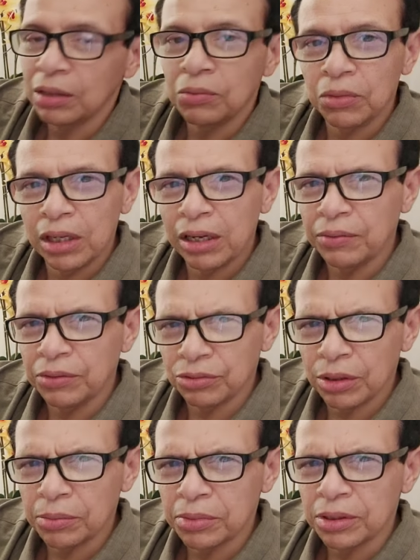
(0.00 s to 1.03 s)
We'll have
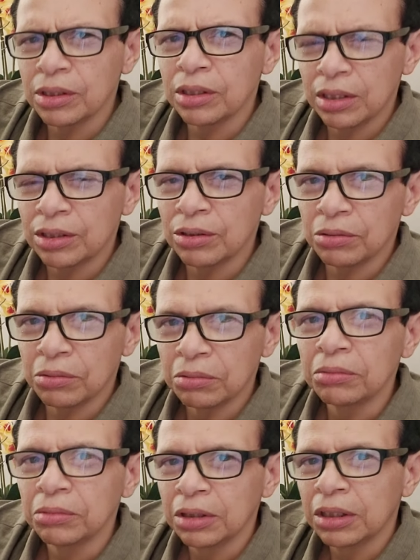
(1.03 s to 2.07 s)
drums too.
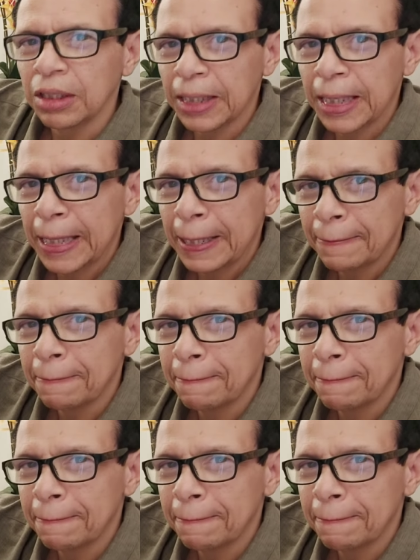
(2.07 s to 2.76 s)
Okay.